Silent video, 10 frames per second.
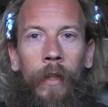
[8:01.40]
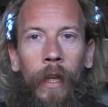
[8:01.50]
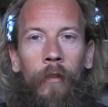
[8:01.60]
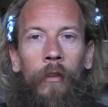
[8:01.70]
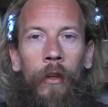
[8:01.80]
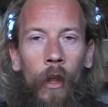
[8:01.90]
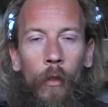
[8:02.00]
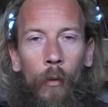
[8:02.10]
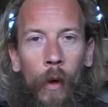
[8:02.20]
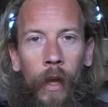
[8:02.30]
and that's
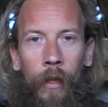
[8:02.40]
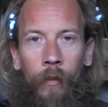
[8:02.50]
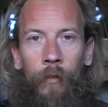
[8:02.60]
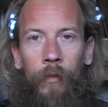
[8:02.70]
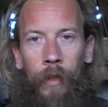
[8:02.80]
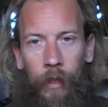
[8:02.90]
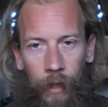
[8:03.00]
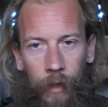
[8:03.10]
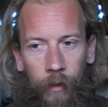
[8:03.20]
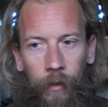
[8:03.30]
another way of seeing
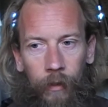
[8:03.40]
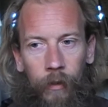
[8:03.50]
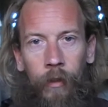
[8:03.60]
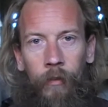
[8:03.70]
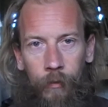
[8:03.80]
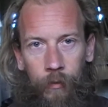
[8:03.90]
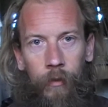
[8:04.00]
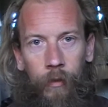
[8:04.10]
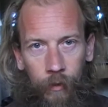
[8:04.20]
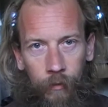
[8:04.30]
that this
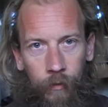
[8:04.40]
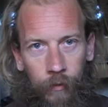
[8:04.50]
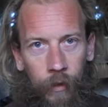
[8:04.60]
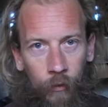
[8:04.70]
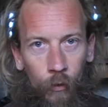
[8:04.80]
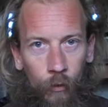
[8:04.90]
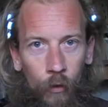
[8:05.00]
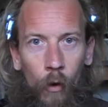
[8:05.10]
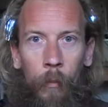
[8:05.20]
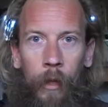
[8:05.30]
is your
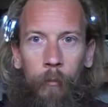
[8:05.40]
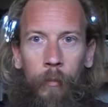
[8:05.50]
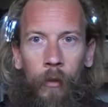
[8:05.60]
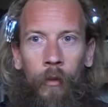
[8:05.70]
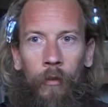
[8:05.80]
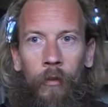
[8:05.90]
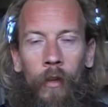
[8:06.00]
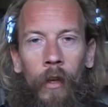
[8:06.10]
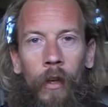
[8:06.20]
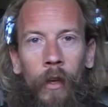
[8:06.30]
soulmate, because
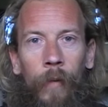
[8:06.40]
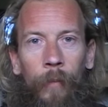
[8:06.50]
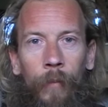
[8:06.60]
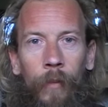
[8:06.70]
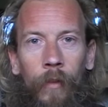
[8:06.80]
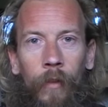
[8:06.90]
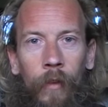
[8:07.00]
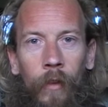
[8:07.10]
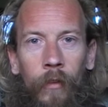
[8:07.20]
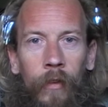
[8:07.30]

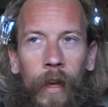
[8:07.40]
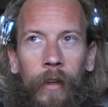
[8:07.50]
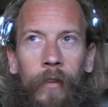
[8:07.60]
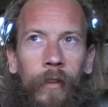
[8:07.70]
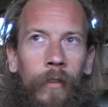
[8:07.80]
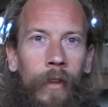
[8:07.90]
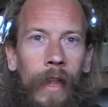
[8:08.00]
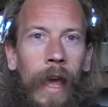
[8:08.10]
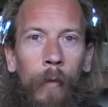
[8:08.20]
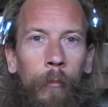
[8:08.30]
the sex isn't
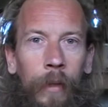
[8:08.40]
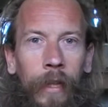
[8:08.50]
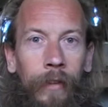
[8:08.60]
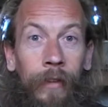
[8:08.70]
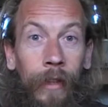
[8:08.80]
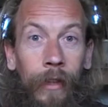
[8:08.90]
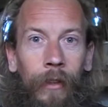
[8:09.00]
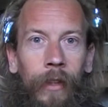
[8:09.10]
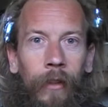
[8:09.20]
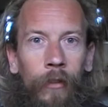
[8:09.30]
that big a
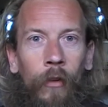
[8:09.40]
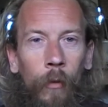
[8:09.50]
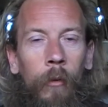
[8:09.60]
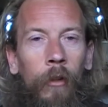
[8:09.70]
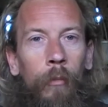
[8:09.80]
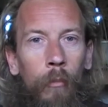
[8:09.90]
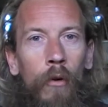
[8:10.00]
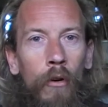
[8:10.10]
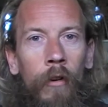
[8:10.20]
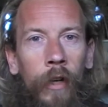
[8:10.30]
deal. There's so much
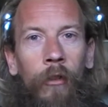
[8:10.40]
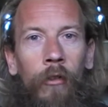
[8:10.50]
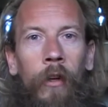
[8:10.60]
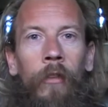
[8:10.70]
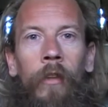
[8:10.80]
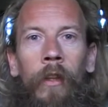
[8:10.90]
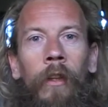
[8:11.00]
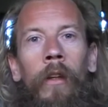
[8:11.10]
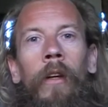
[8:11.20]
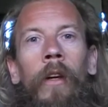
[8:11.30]
more
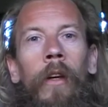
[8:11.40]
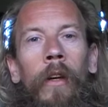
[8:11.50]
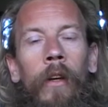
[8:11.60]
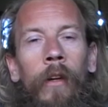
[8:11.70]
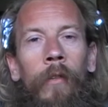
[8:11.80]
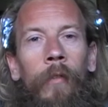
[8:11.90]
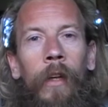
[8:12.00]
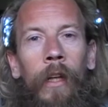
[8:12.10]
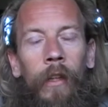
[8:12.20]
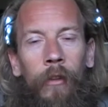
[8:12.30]
interesting
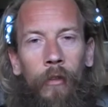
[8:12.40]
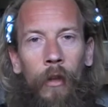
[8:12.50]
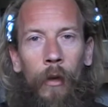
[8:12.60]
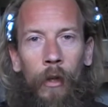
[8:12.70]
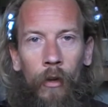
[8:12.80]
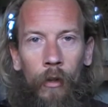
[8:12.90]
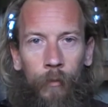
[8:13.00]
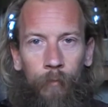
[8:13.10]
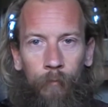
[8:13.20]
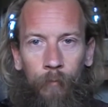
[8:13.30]
feelings going on.